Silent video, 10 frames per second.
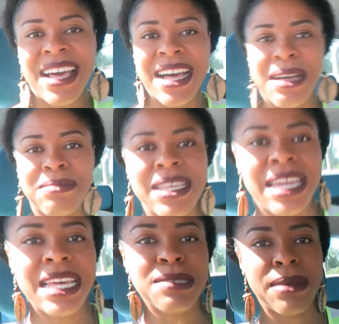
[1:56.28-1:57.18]

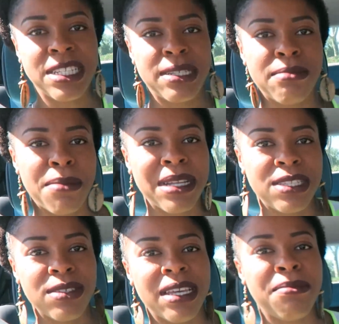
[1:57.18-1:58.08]
Tyler's matching mama
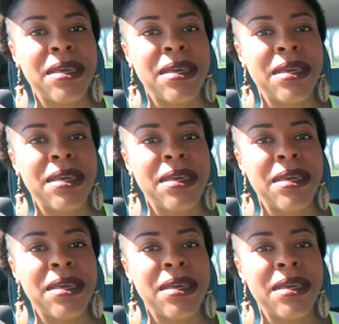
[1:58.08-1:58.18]
today.